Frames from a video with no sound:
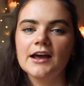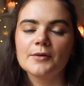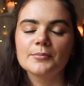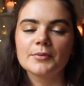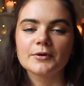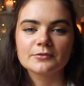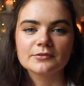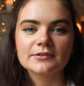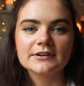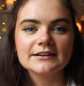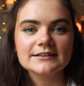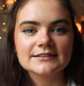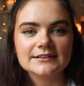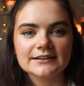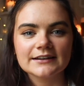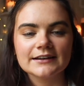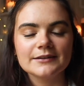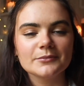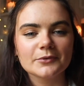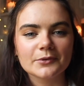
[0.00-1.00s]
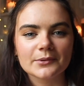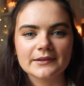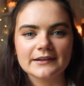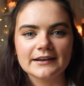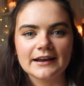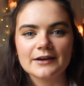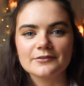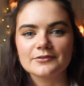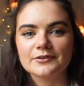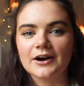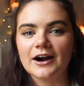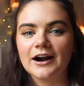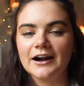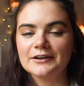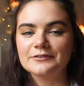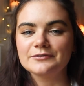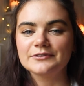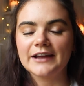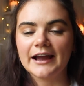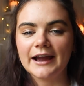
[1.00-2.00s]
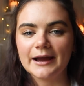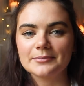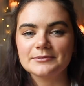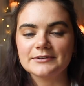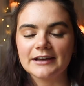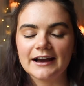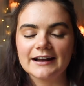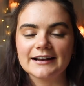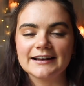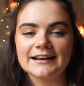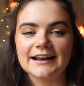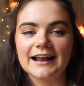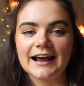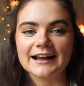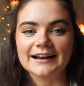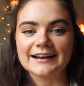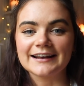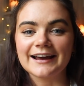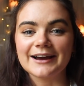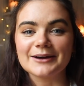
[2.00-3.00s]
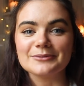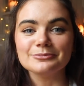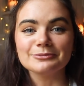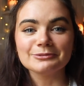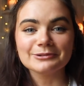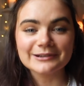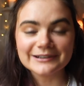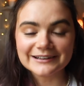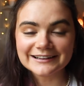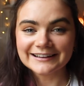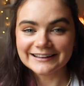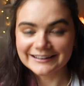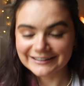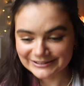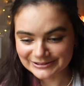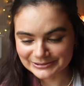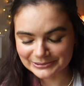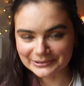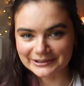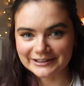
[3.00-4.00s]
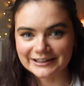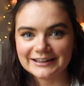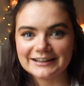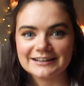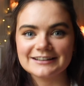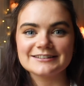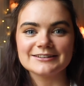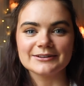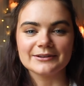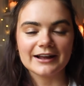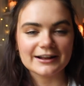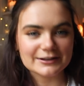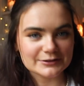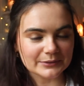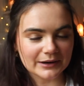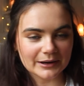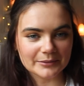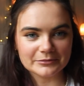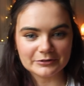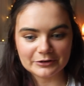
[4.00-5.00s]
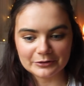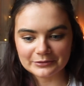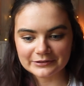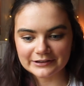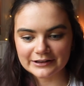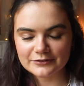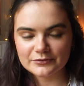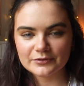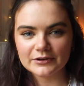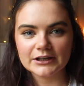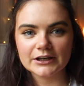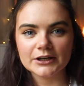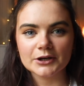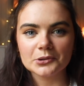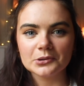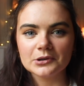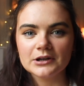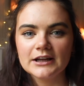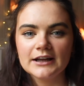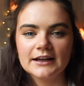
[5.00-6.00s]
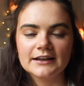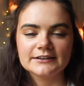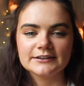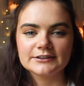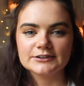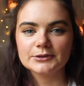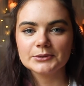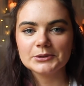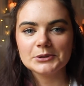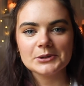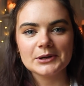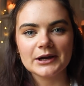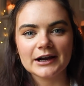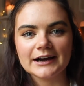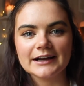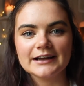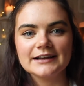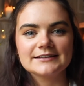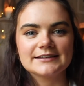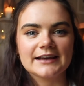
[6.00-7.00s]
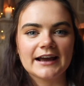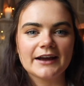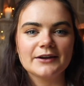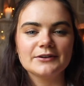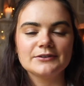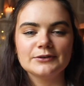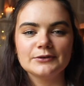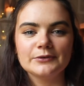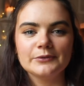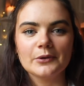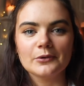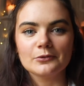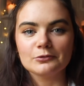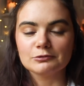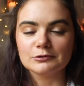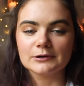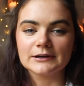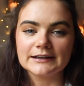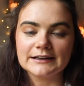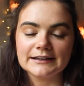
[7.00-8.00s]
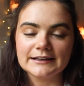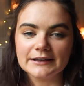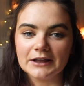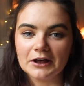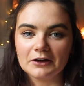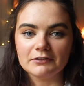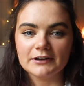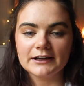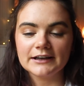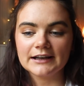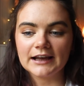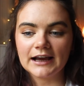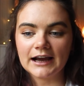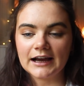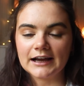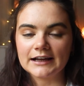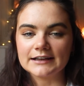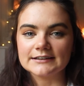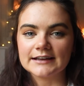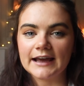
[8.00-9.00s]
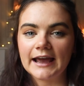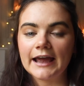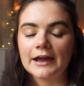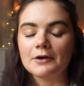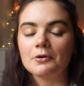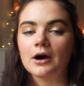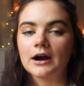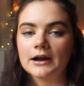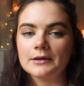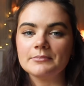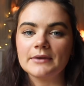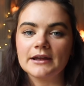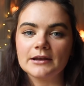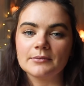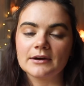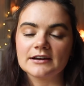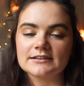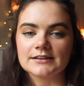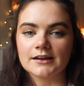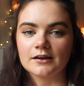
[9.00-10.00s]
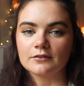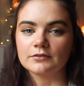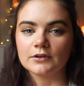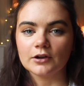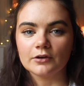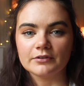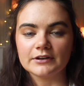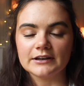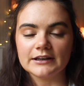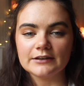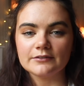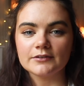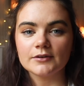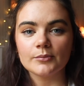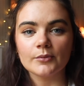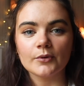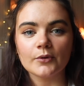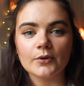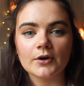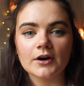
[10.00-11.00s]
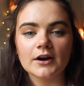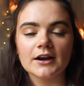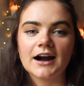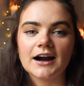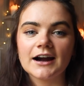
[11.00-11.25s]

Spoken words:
But recently, more than ever, I've kept at it and I'm really enjoying it. So that's why I'm doing this video, to show you guys how to really love it and how I made myself love it even more.